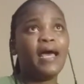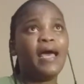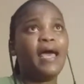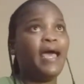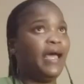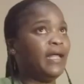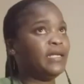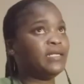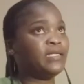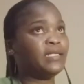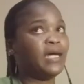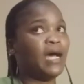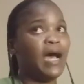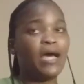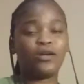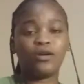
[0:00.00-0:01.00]
I
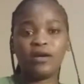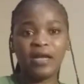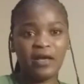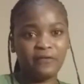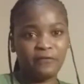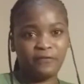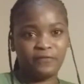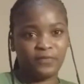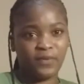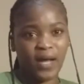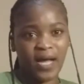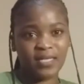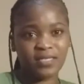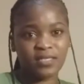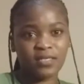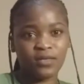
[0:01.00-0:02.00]
don't have
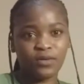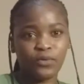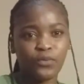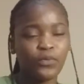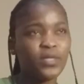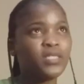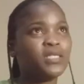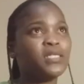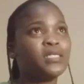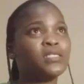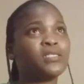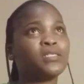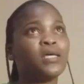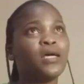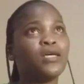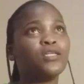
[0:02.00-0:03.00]
funds, which
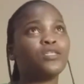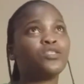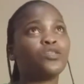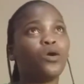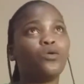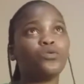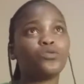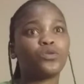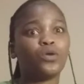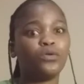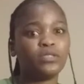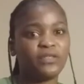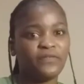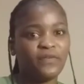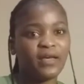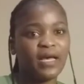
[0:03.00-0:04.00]
is so
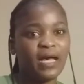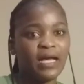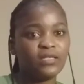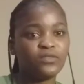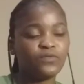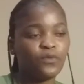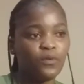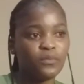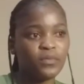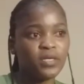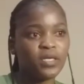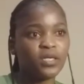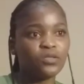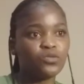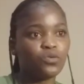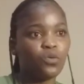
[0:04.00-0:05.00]
difficult for
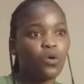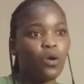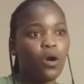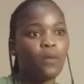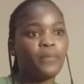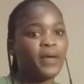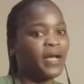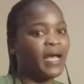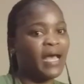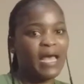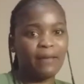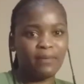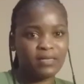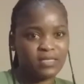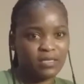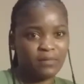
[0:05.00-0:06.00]
me to cope. It's
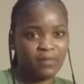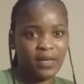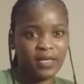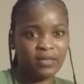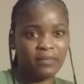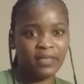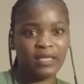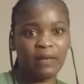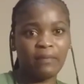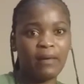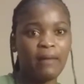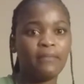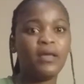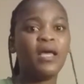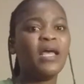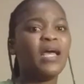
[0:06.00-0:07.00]

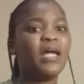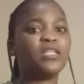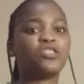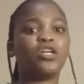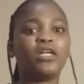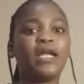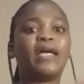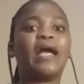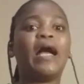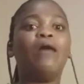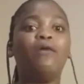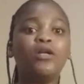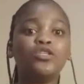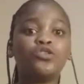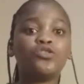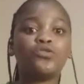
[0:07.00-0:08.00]
not like I
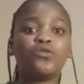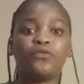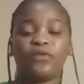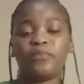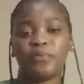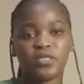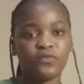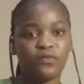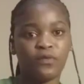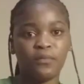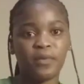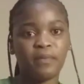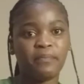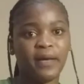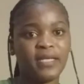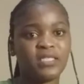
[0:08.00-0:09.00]
want you to feel pity for
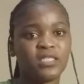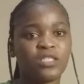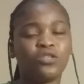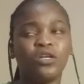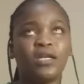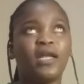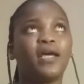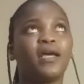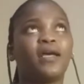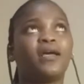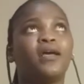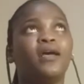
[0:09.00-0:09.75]
me, but I